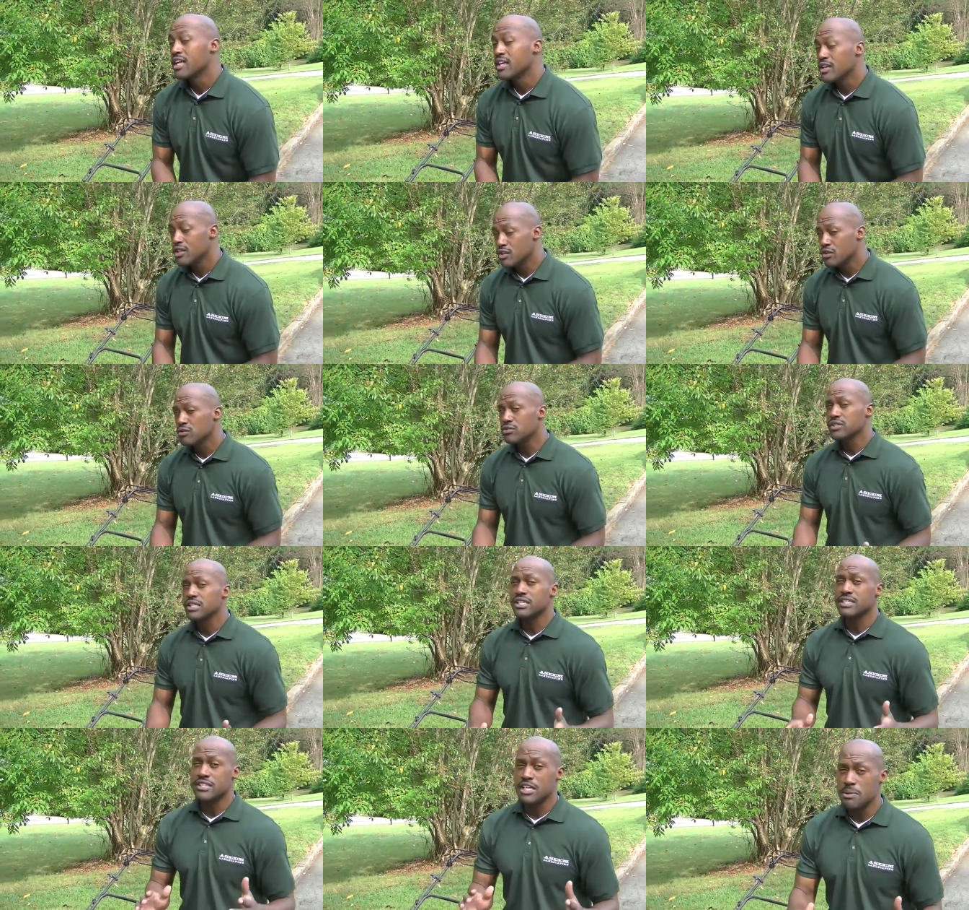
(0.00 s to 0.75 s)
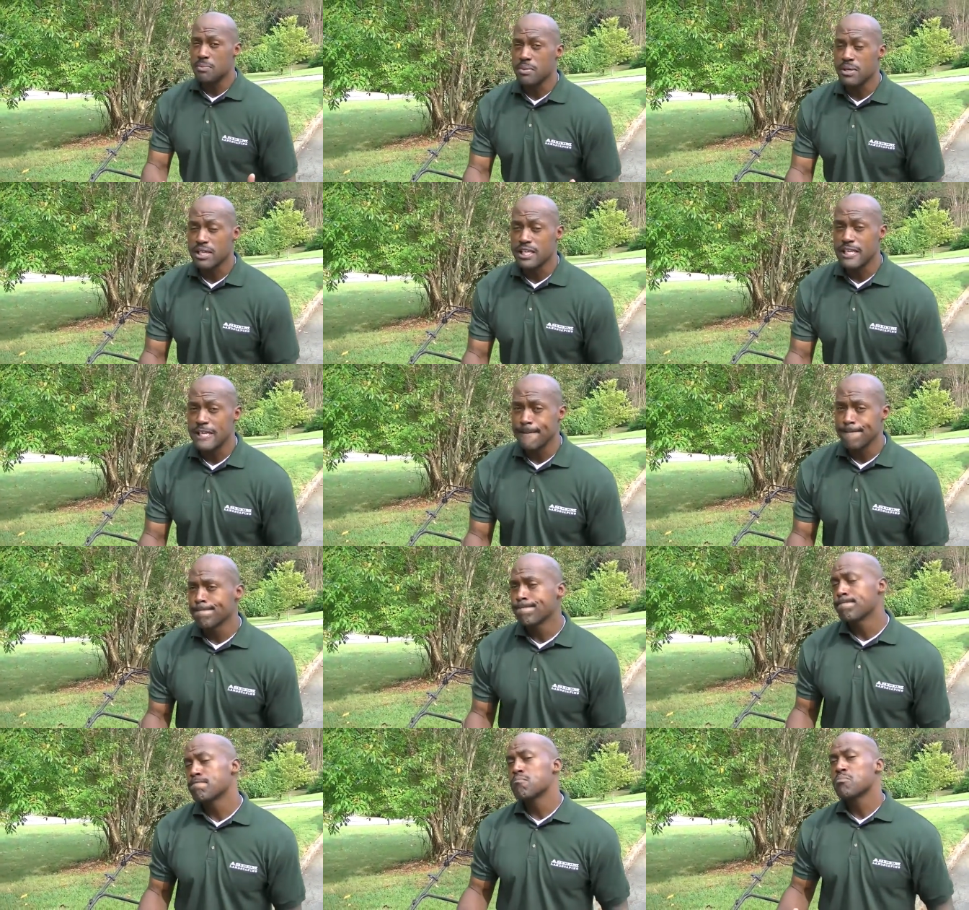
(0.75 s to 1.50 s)
Usually, typically,
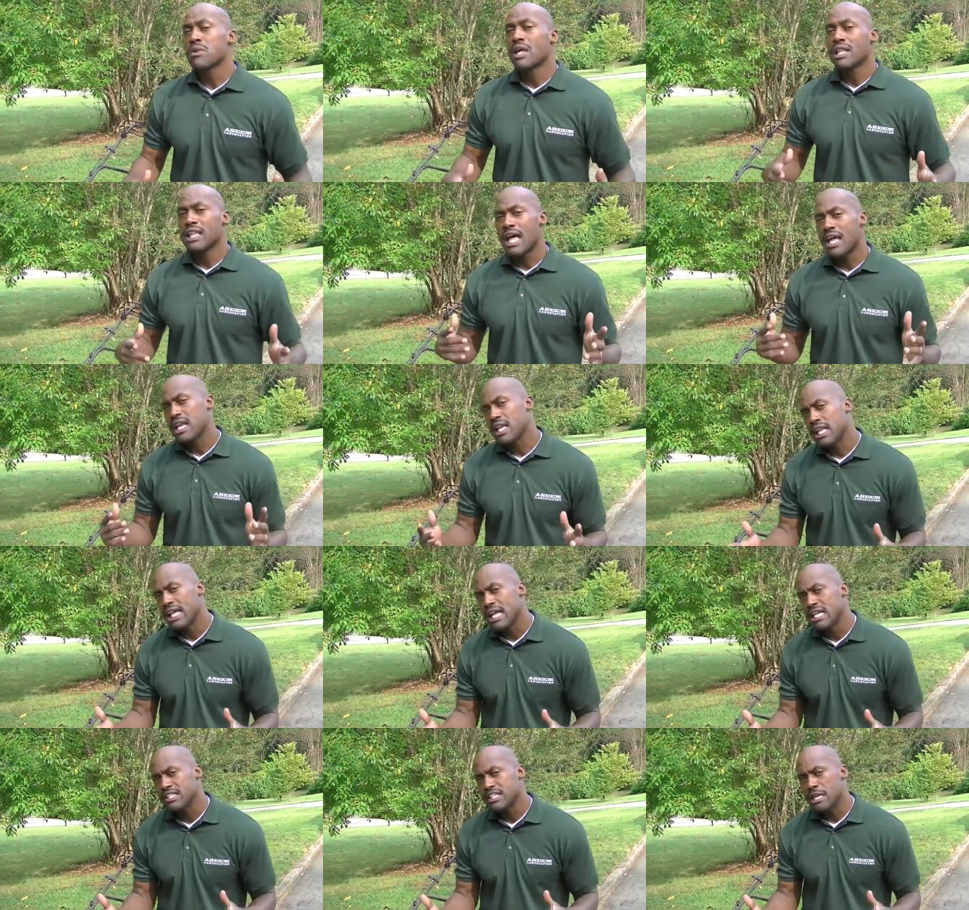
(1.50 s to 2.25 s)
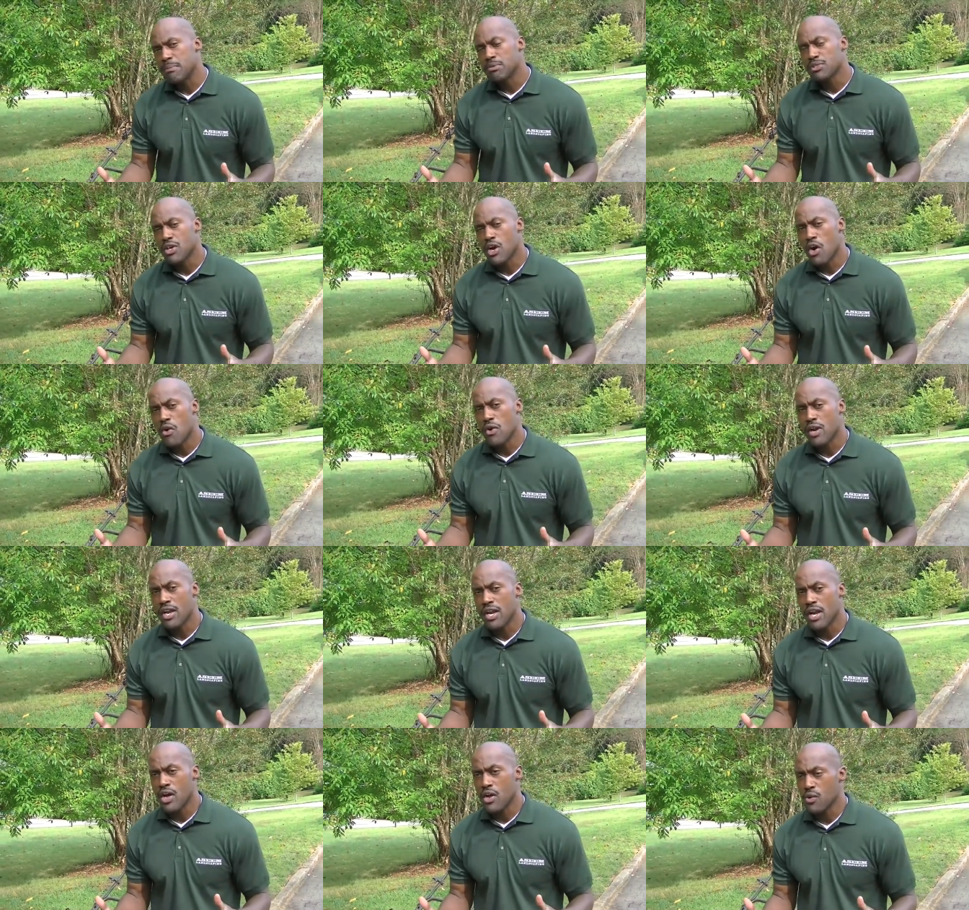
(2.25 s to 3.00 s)
a lot of landscapers
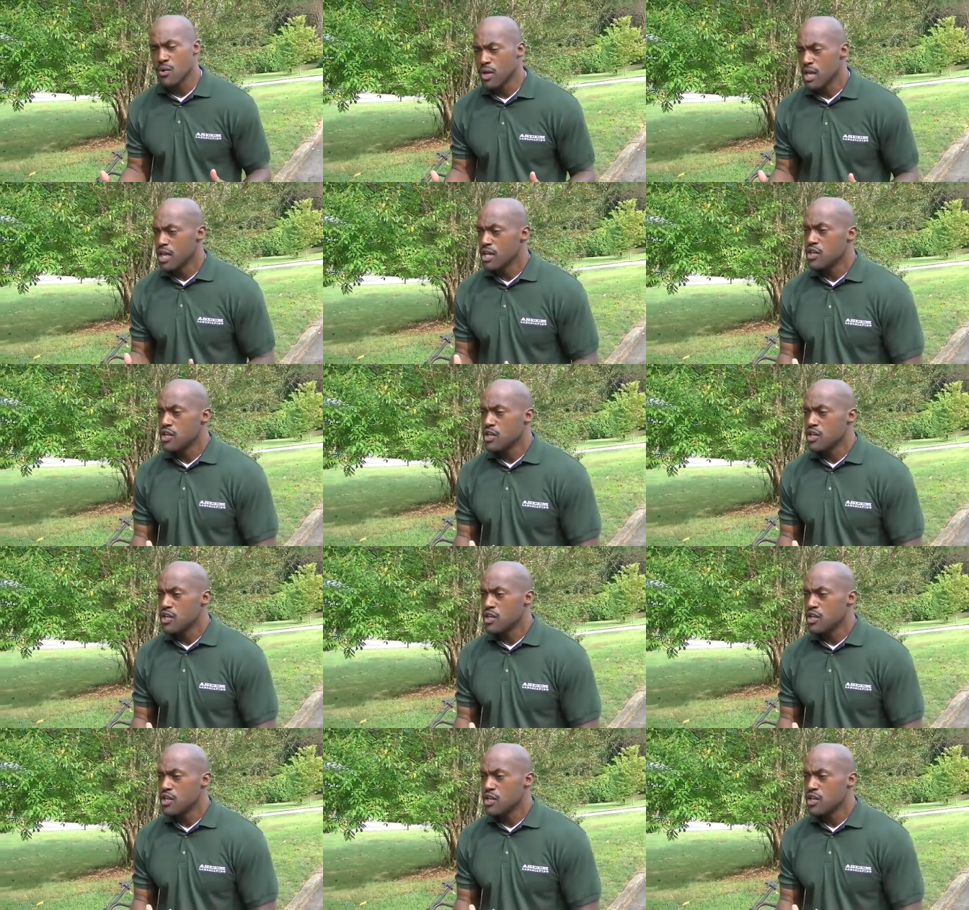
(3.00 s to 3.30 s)
already know